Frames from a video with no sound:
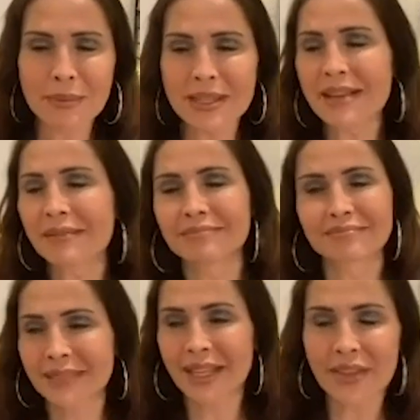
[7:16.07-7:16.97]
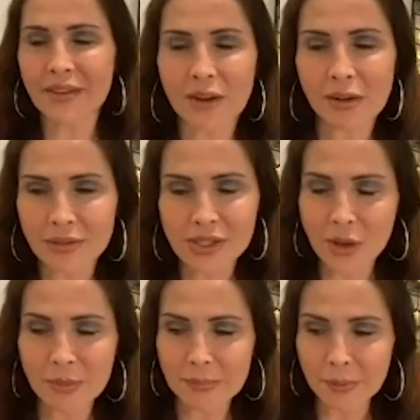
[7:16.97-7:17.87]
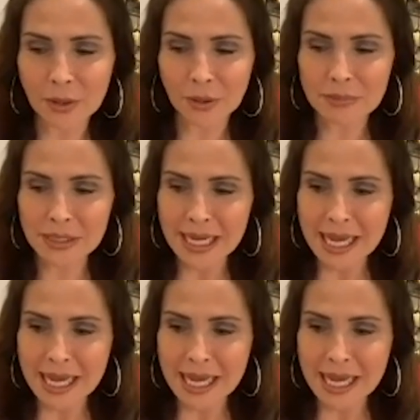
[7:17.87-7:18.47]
I mean, they've got so many programs.